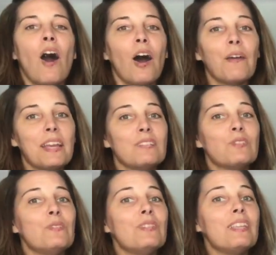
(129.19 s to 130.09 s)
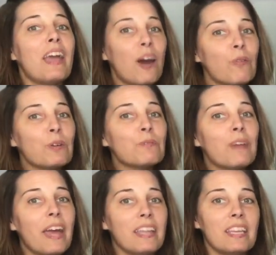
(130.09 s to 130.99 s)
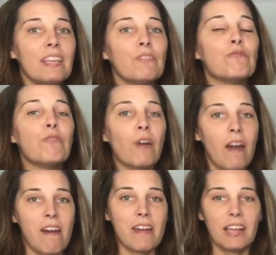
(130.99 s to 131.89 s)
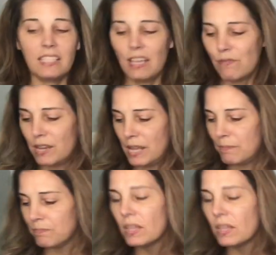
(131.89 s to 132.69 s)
All right, so now we're ready for our activity.